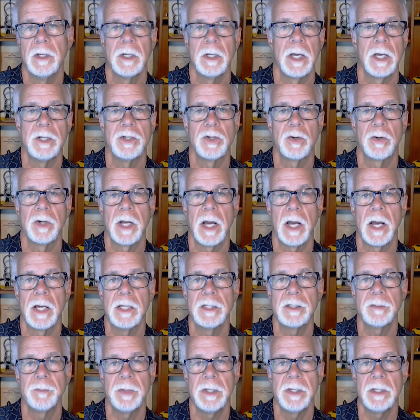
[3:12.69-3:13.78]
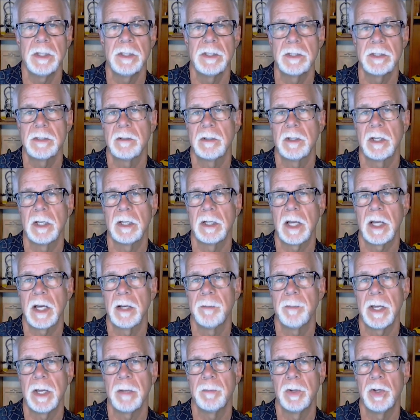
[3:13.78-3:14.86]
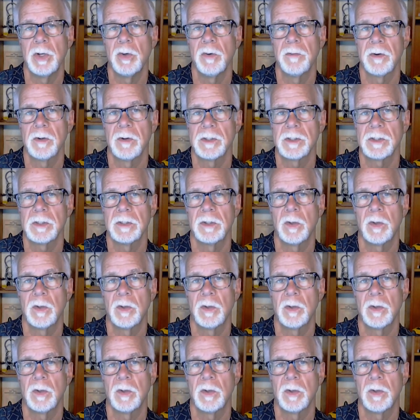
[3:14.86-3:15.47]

And during high speeds and combat maneuvers,